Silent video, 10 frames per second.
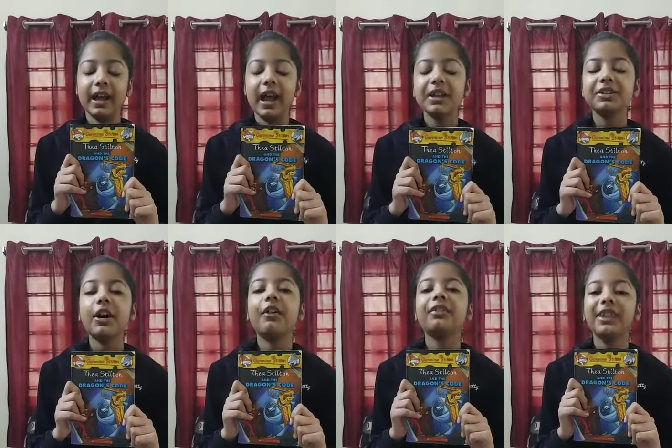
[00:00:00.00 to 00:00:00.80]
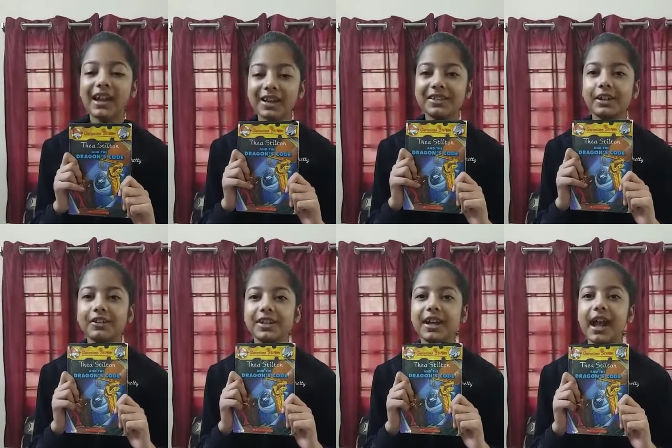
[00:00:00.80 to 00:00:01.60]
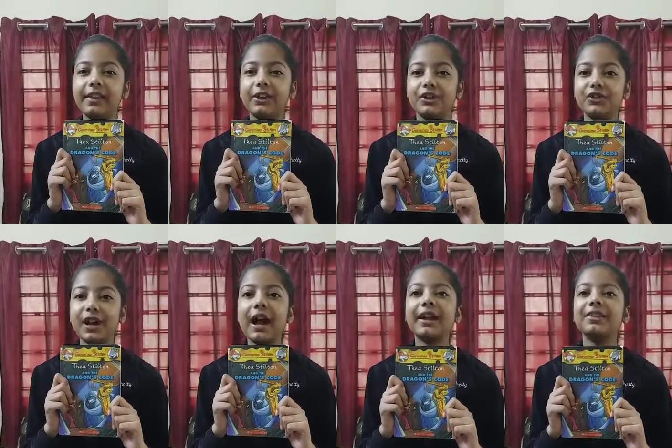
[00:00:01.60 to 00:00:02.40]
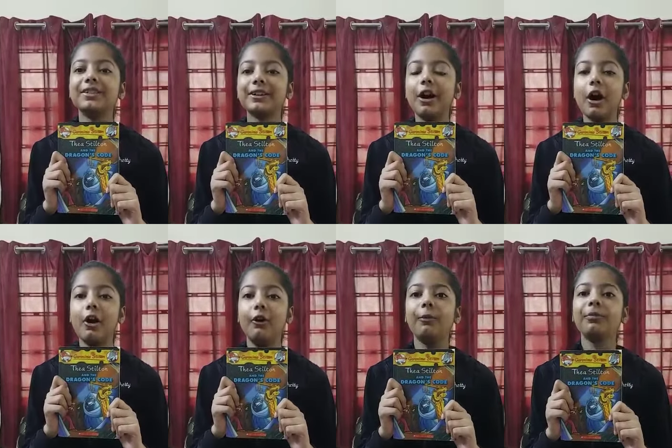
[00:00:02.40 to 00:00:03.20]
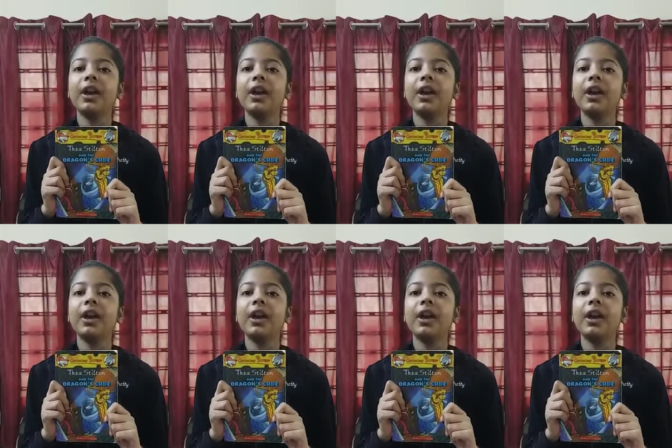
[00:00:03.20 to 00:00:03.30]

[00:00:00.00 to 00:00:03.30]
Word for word: It's called Thea Stilton and the Dragon's Code.